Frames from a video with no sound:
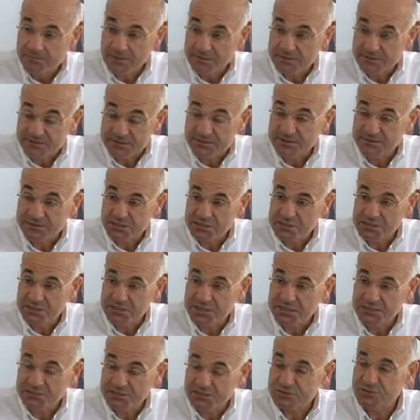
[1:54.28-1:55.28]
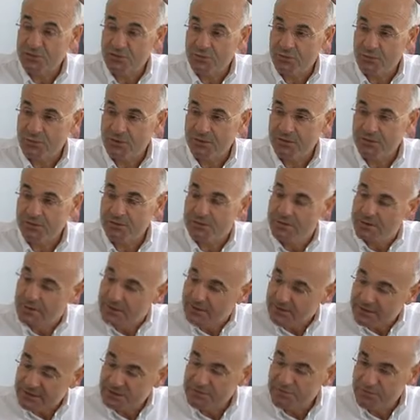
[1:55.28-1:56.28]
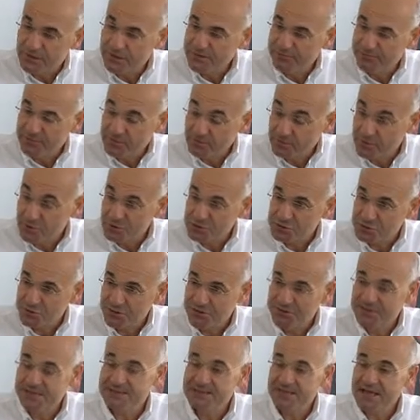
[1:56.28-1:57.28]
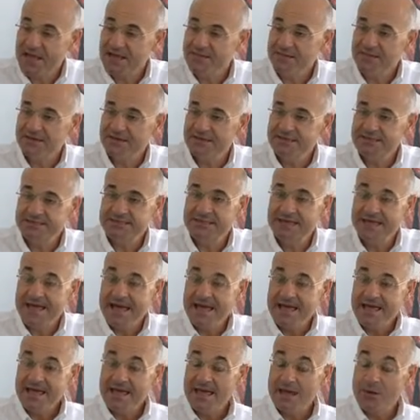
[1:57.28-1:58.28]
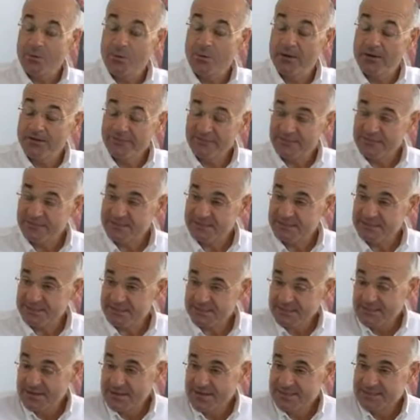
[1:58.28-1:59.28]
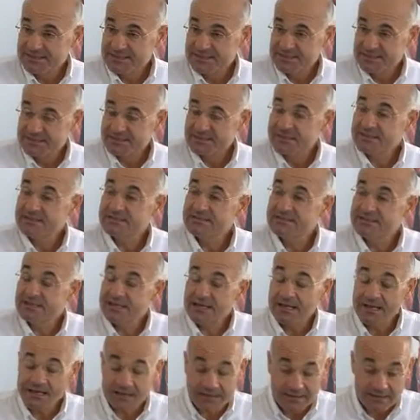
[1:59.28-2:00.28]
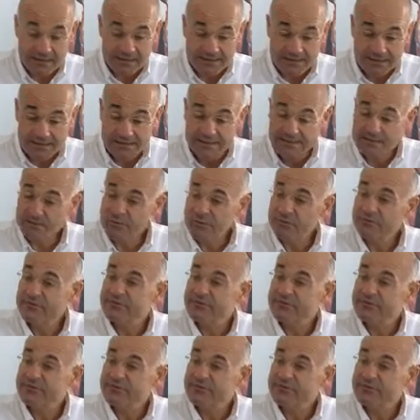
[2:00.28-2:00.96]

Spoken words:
strategic and so on? That's one of the opportunities. The other is, whenever there's a crisis, there is little